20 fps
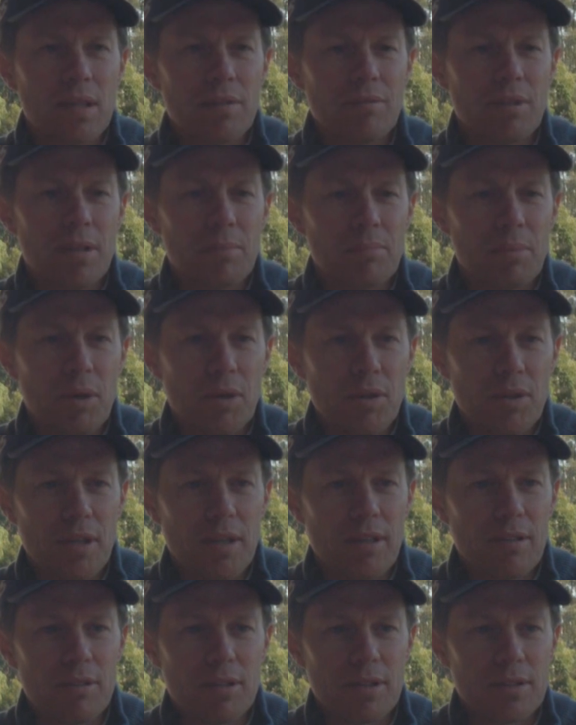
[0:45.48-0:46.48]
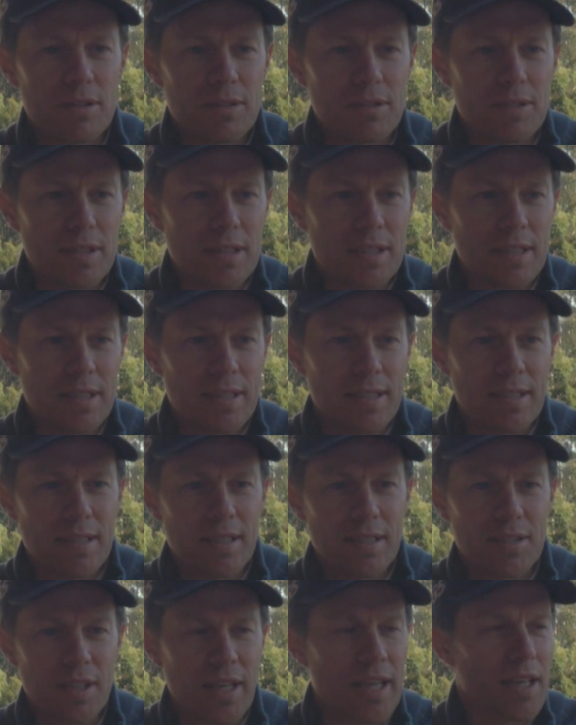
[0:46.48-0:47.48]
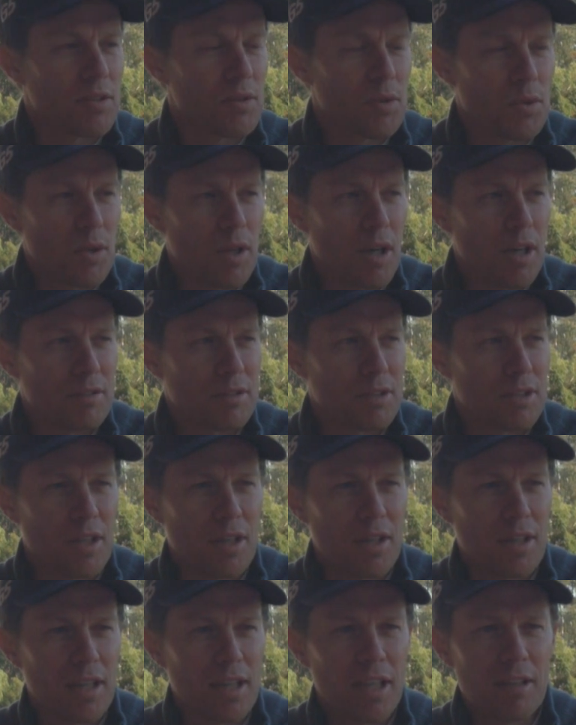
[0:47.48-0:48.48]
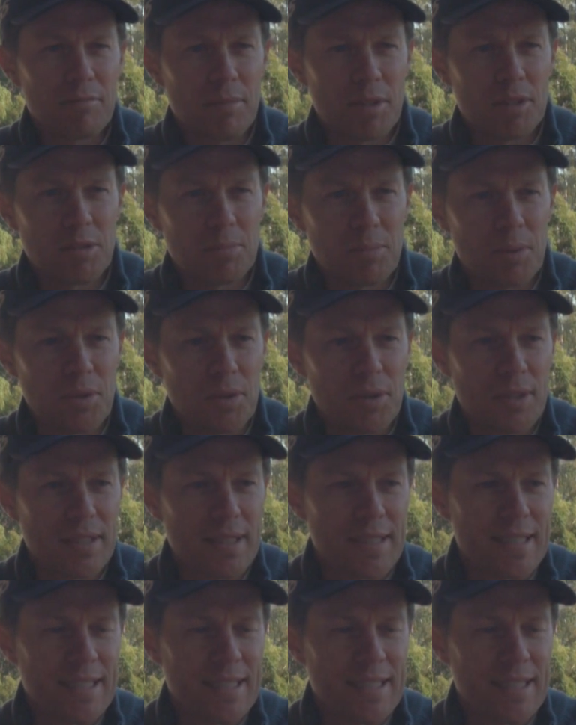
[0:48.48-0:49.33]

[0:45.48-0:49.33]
you know, living in Perth here, it's uh, it's an outdoor lifestyle. I love my sport.